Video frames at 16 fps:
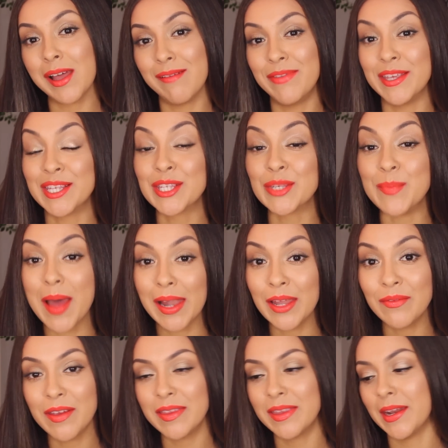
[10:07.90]
love the
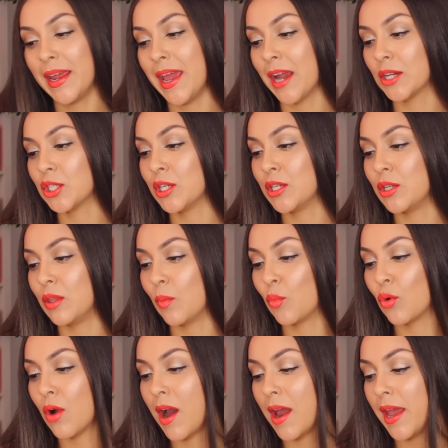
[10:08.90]
smell of it than I actually do the
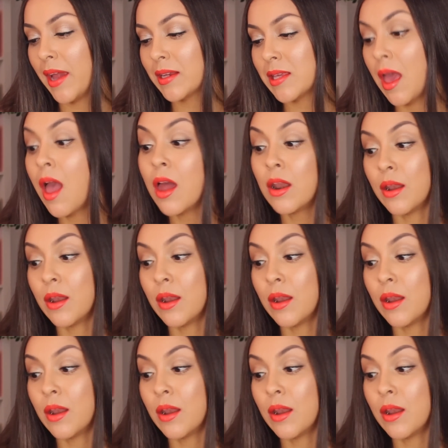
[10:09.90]
product.